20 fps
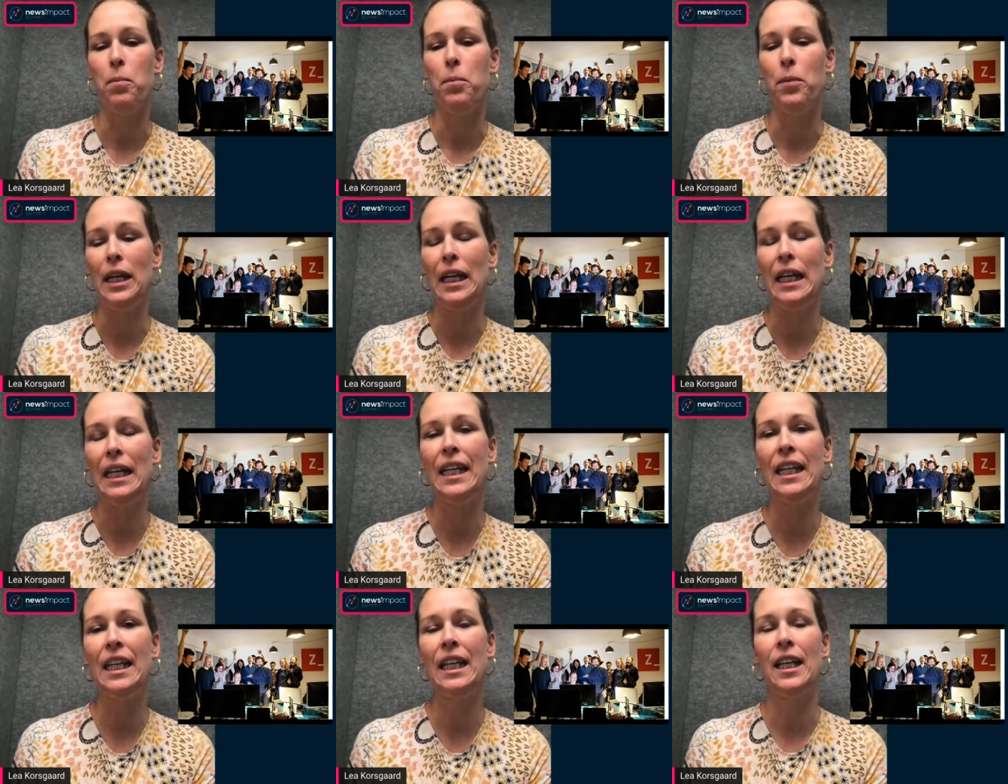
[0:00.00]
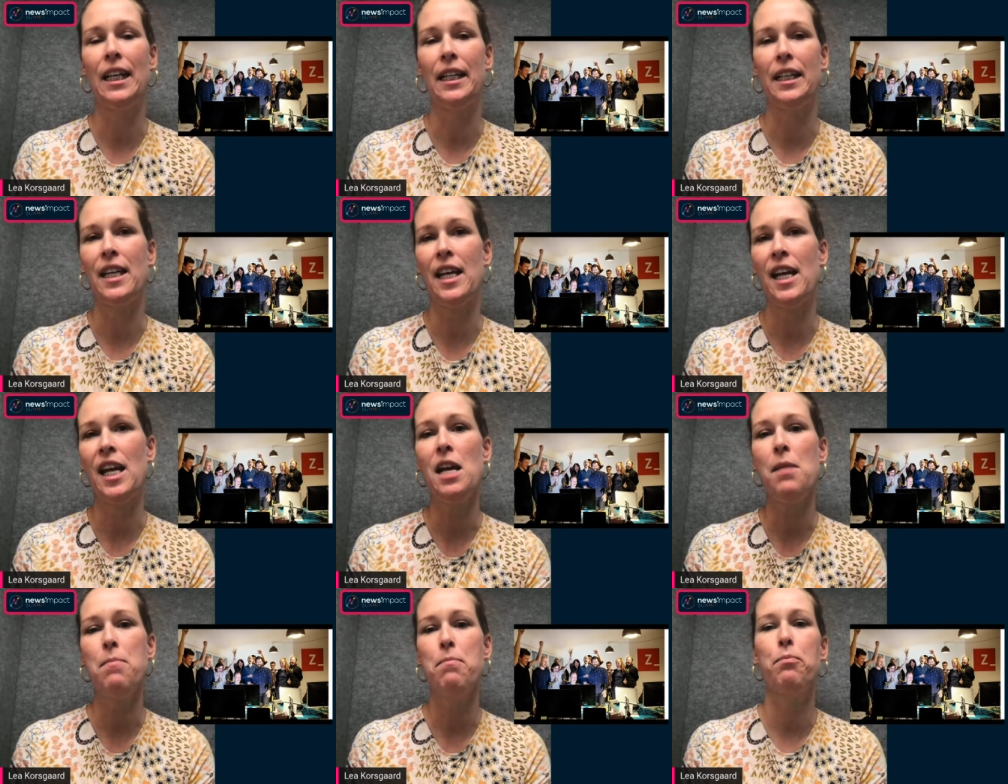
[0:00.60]
little a
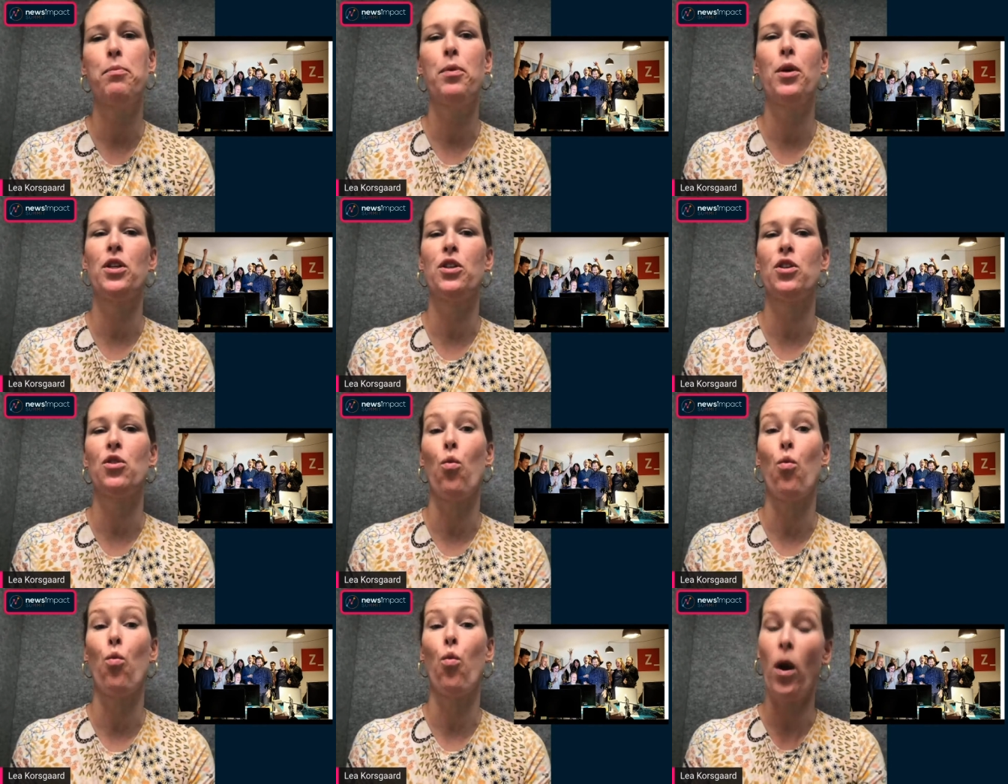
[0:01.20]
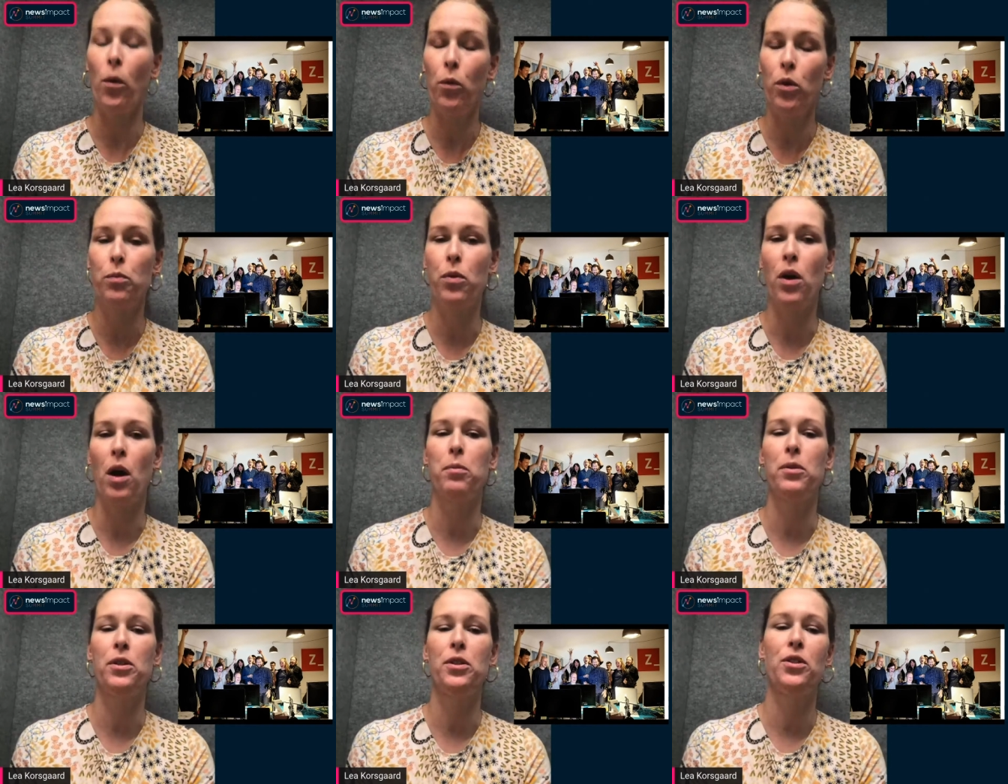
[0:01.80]
day, but what we
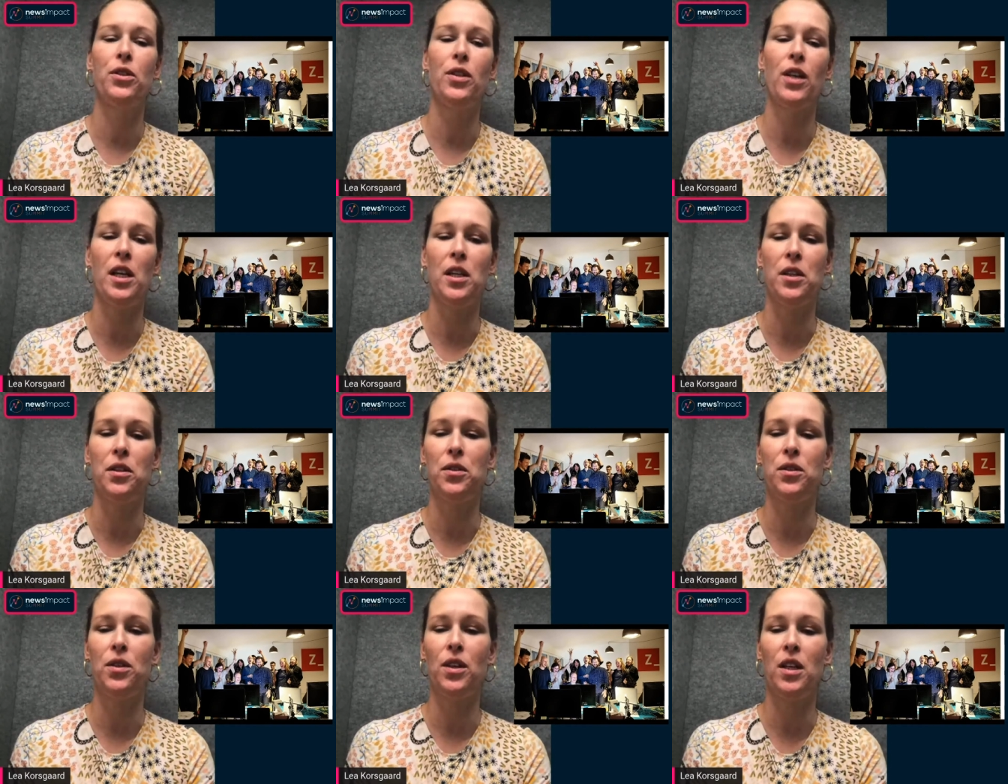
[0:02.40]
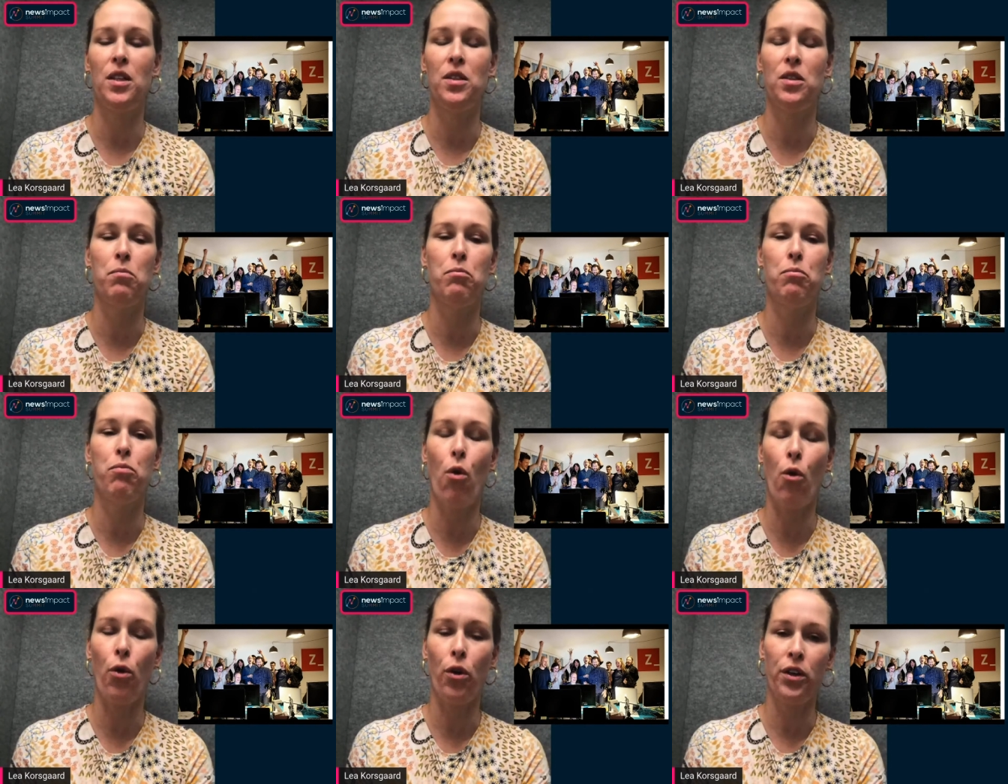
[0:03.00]
publish is
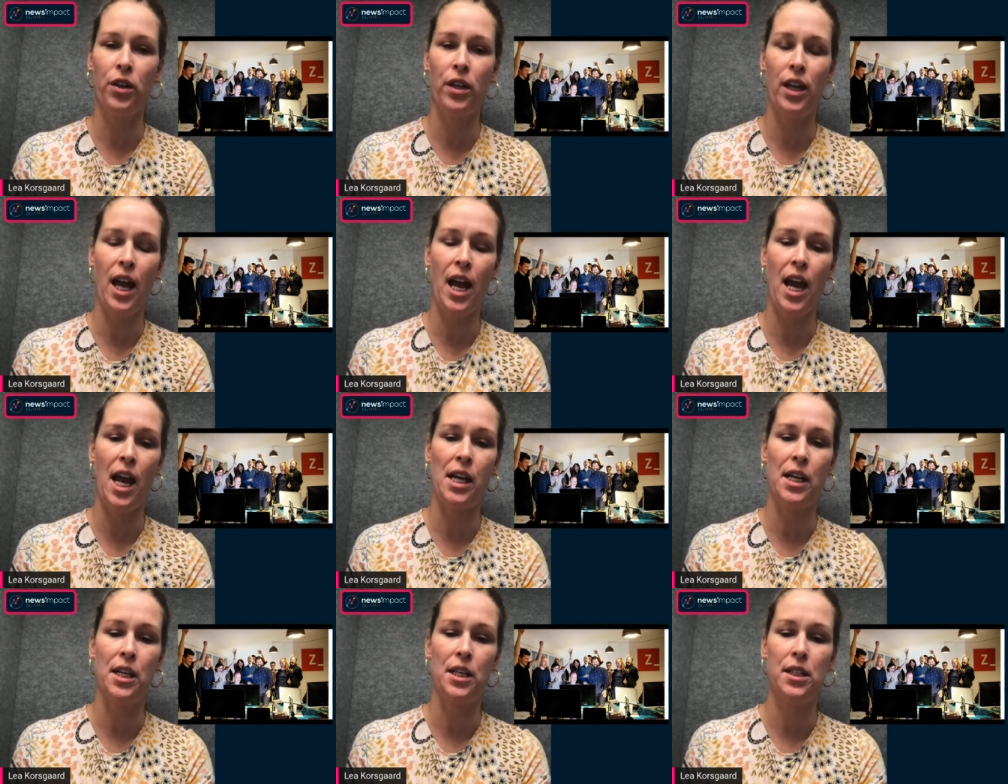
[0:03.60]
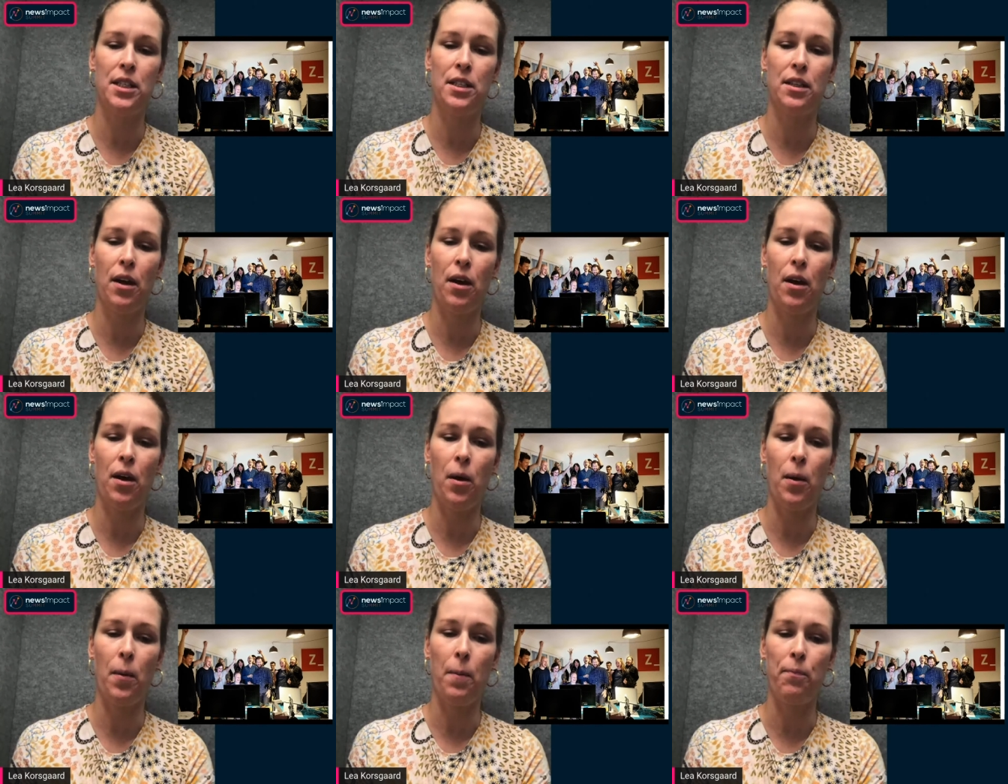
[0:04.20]
important and
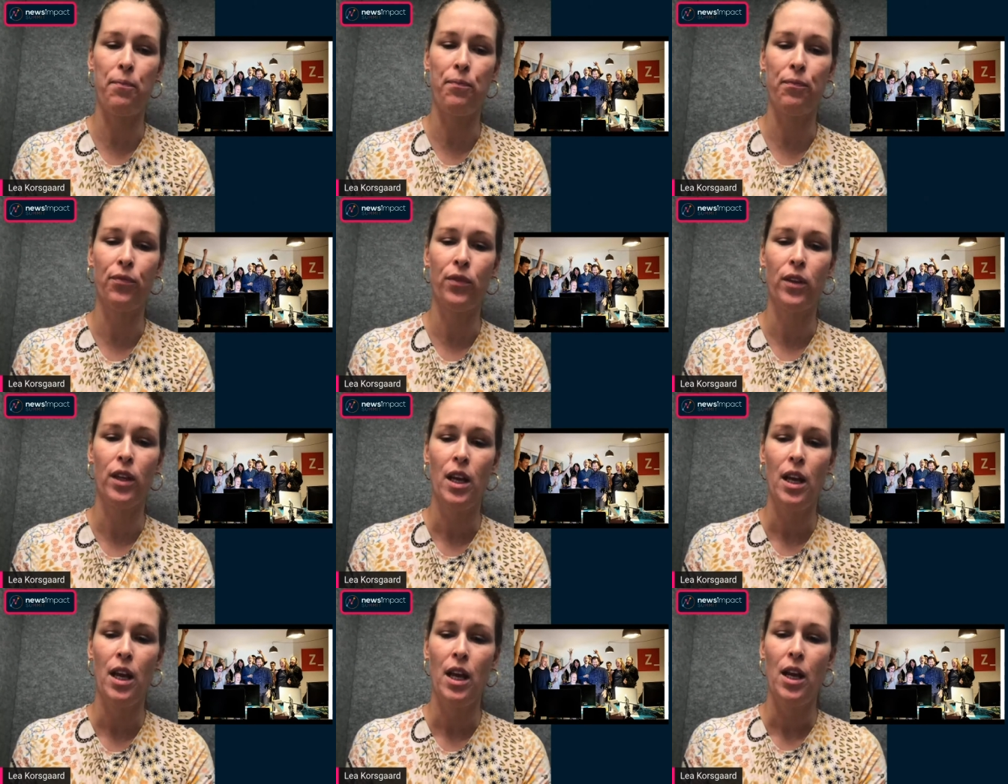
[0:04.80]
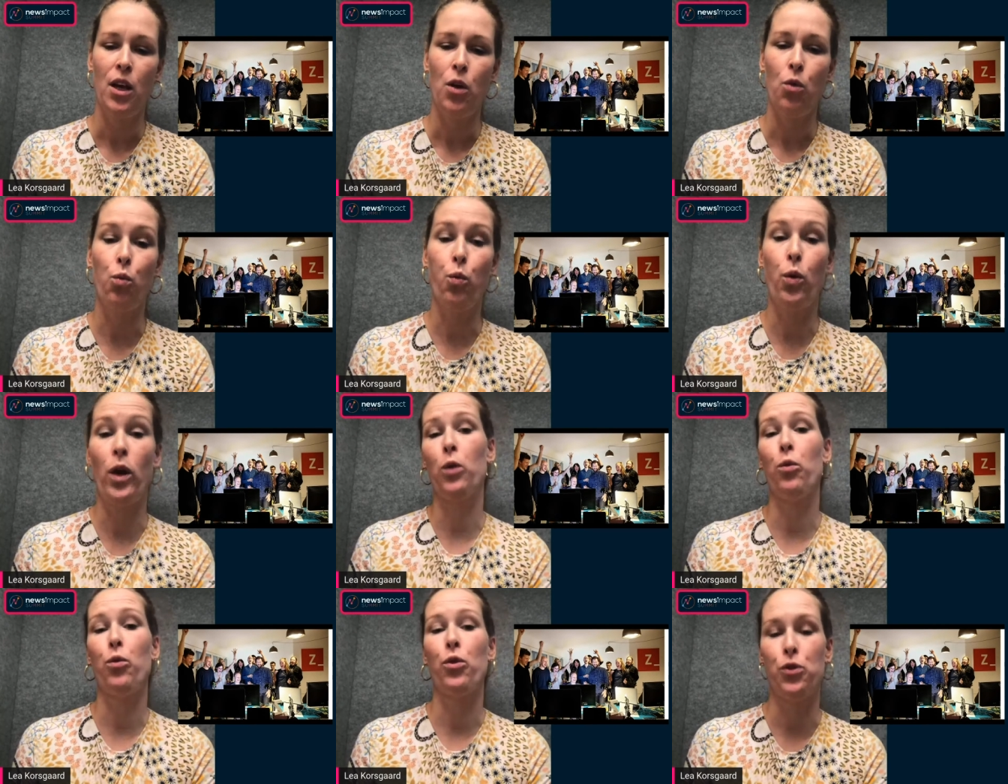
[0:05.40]

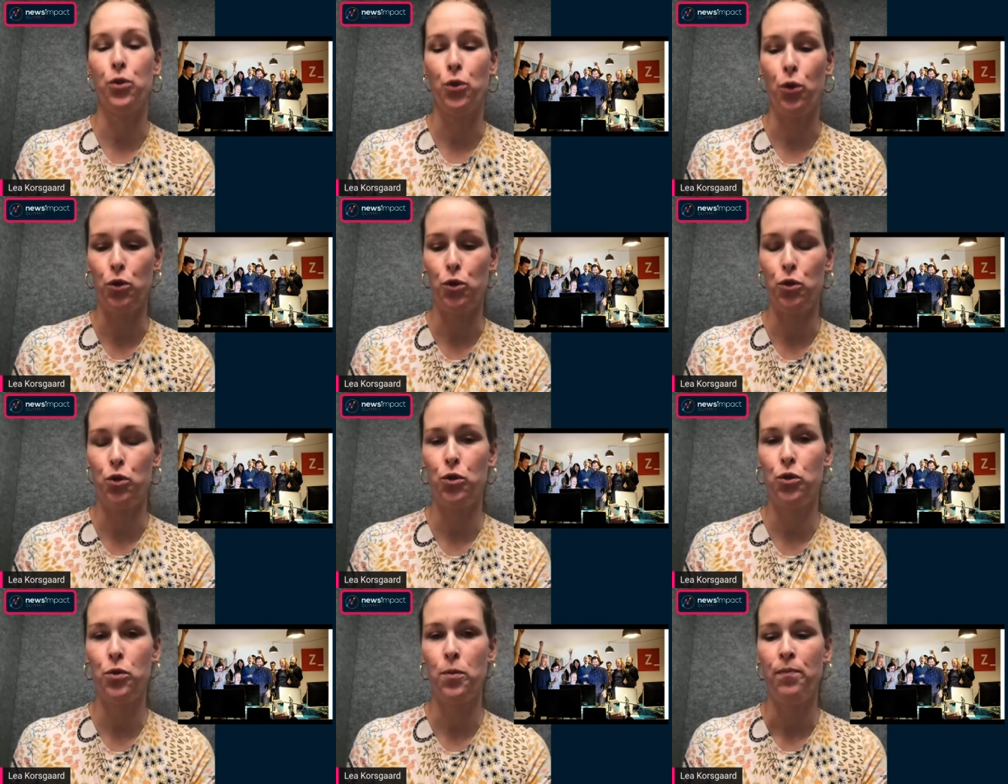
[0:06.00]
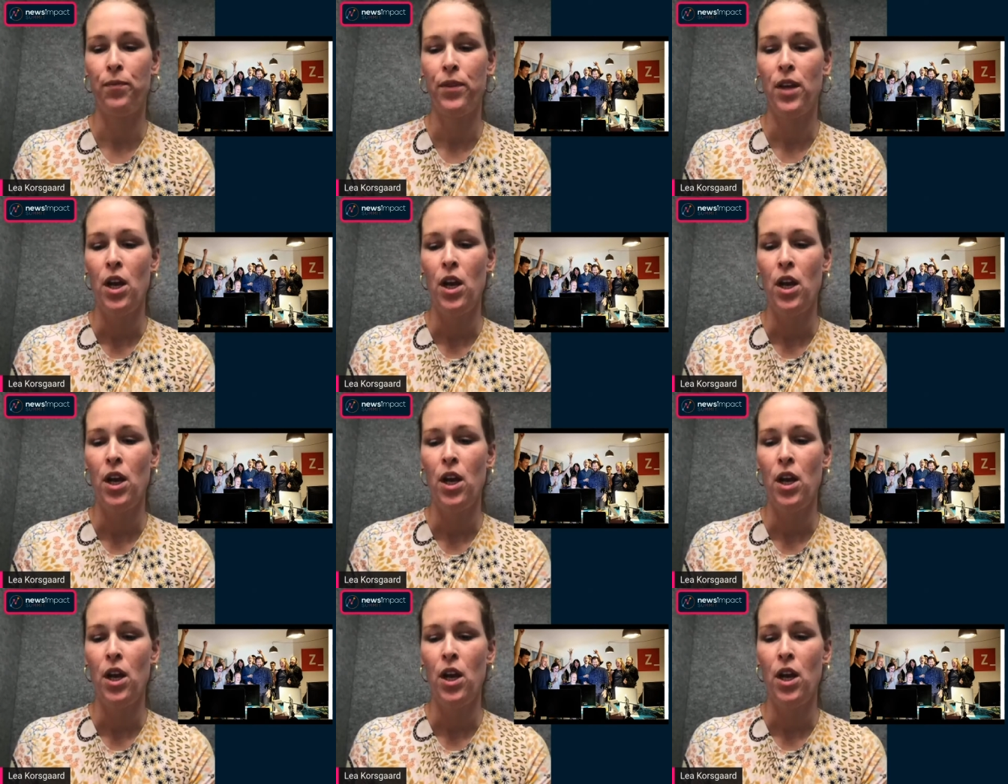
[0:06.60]
well researched.